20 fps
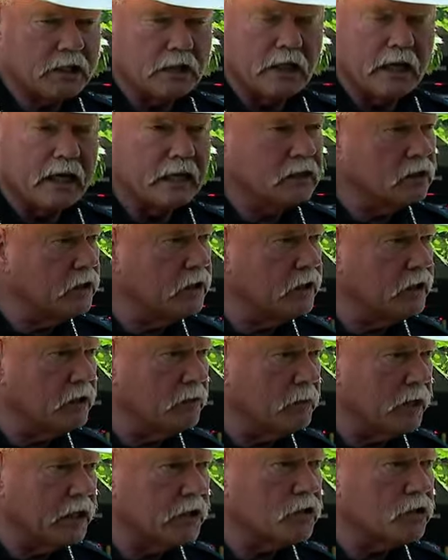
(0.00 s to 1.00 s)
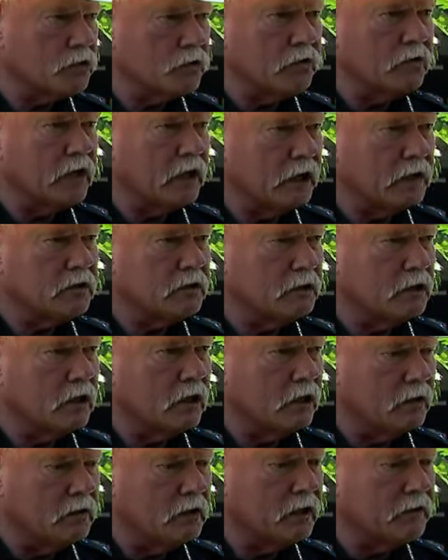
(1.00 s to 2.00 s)
connected and make sure that uh,
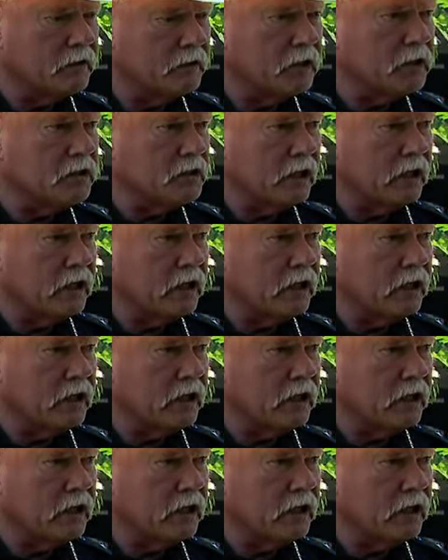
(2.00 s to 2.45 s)
nothing gets